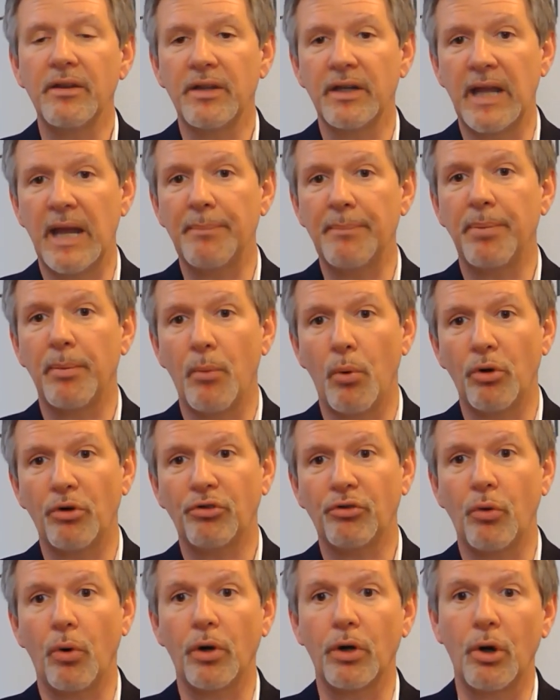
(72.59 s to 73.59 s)
the Net Promoter
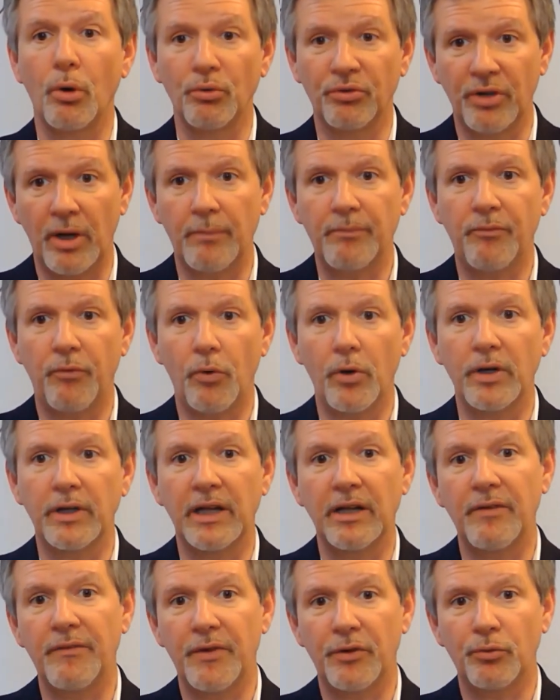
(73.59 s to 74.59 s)
Score goes up for an
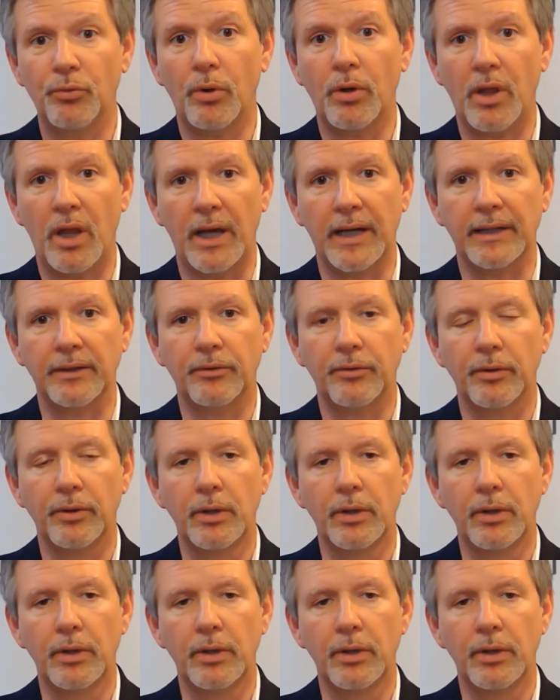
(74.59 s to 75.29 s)
individual client,